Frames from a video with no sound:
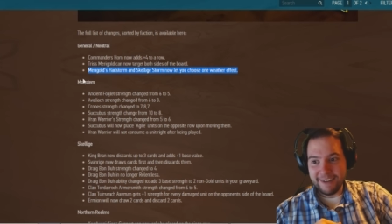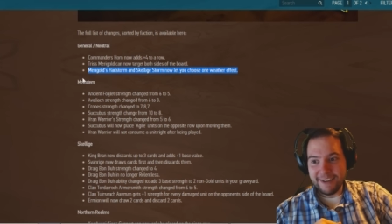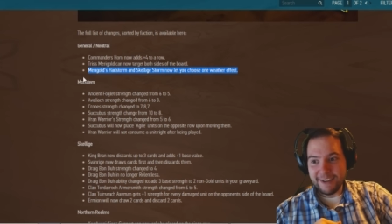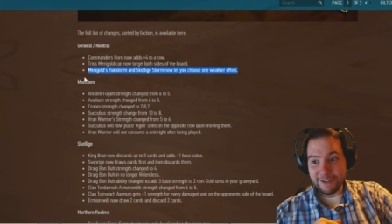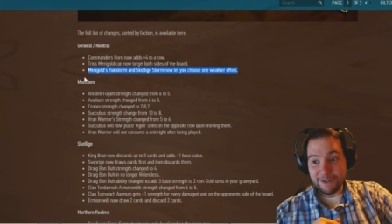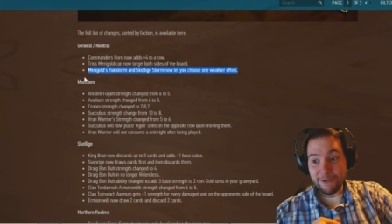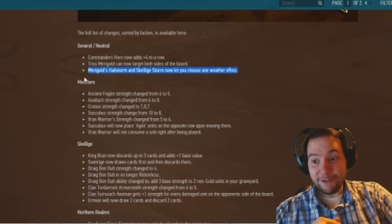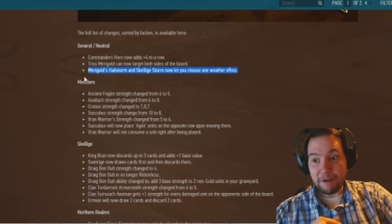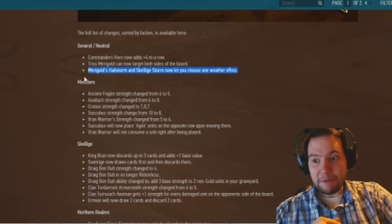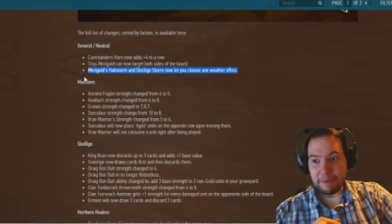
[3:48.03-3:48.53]

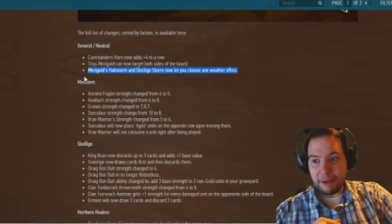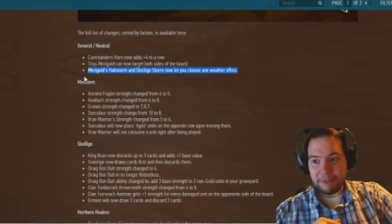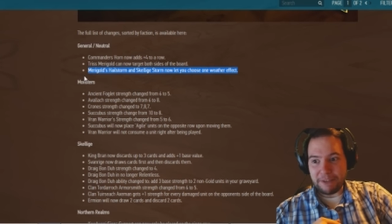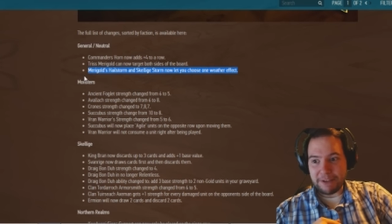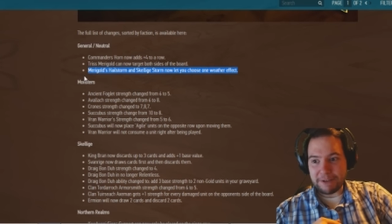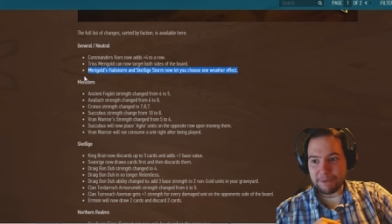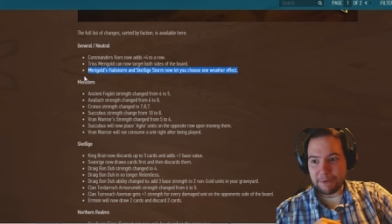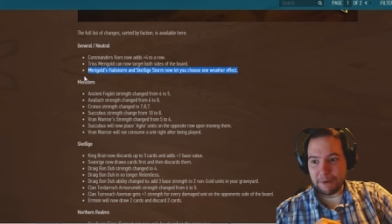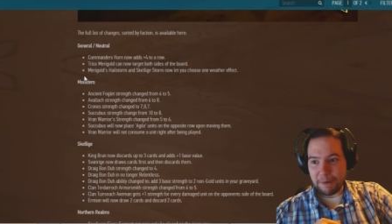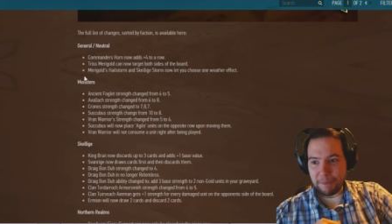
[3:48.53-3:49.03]
talk about
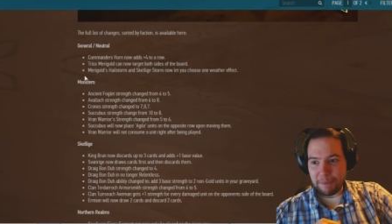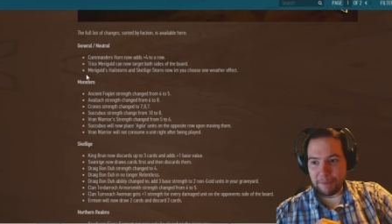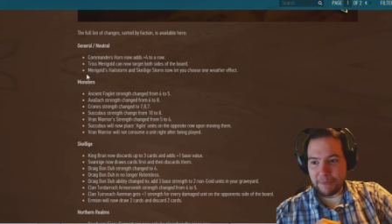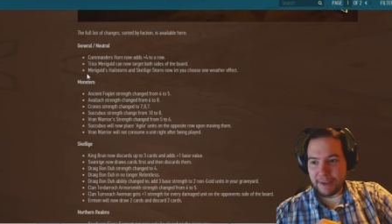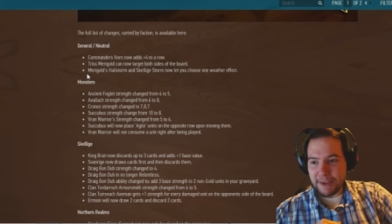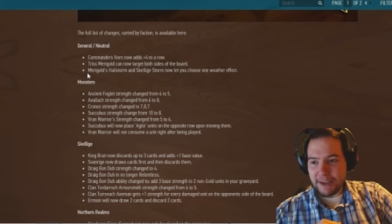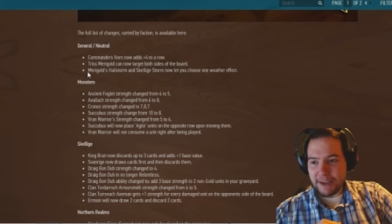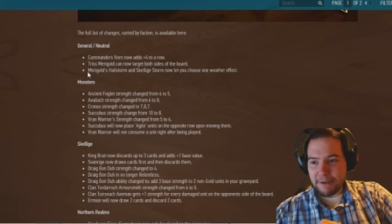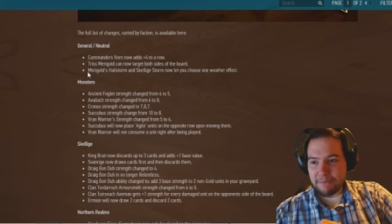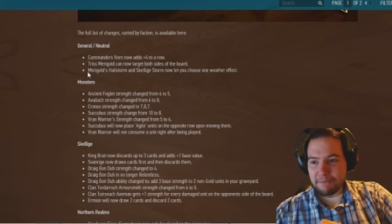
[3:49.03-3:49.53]
this one.
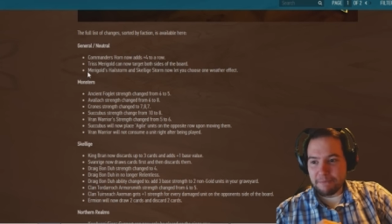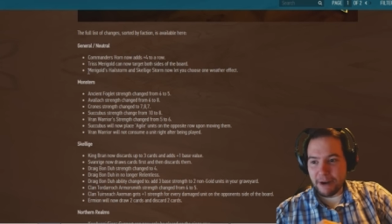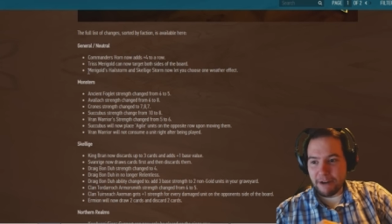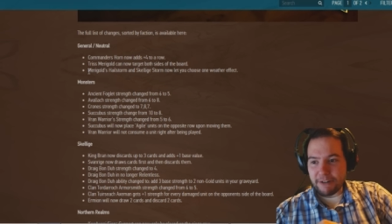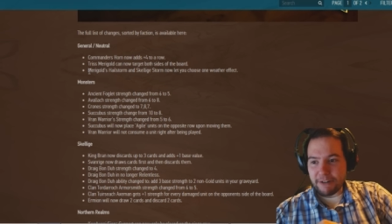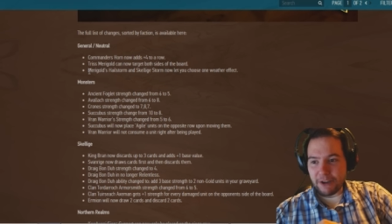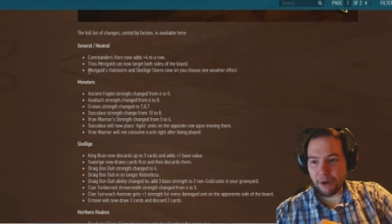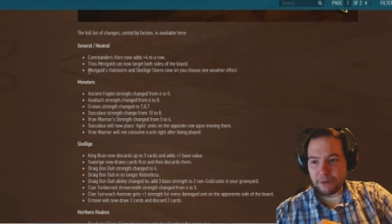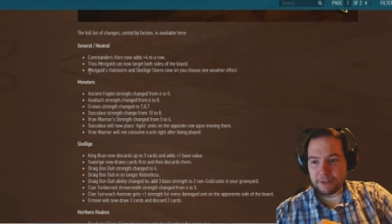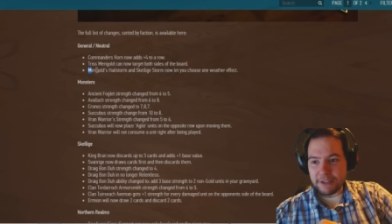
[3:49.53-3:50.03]

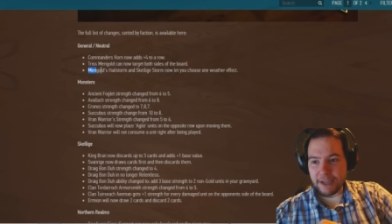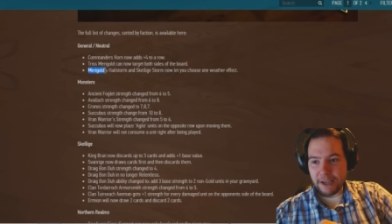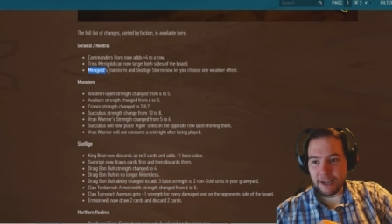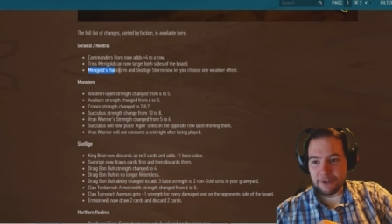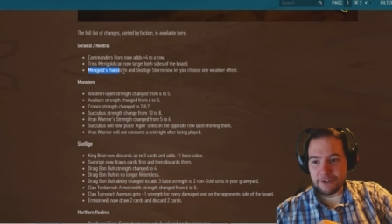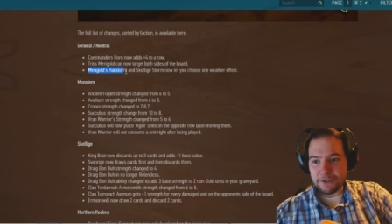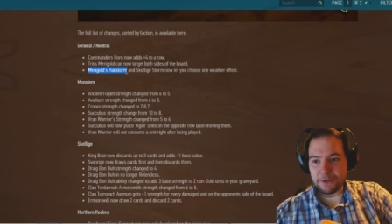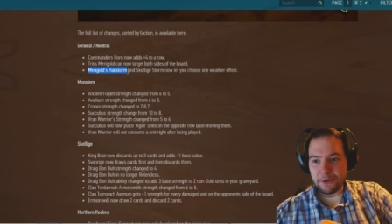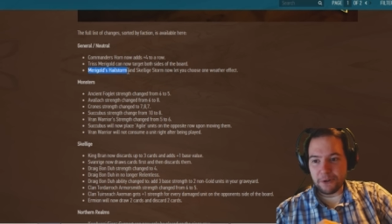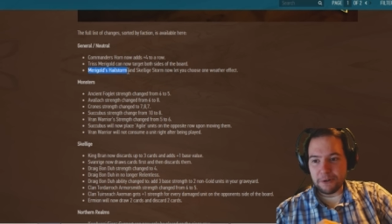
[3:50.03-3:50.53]
Marigold's
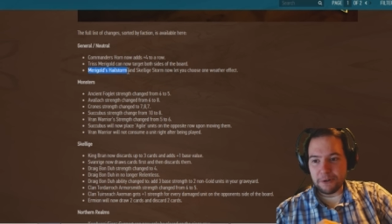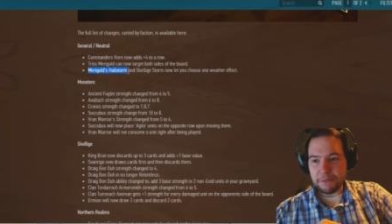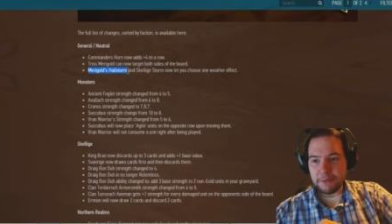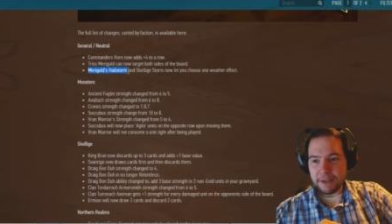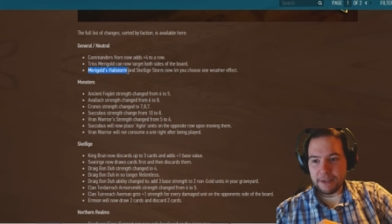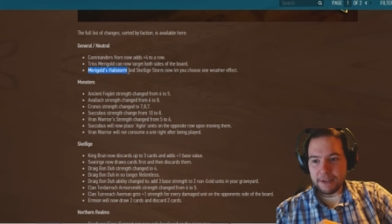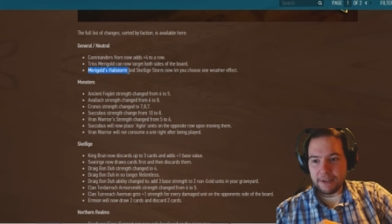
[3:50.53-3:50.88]
Hailstorm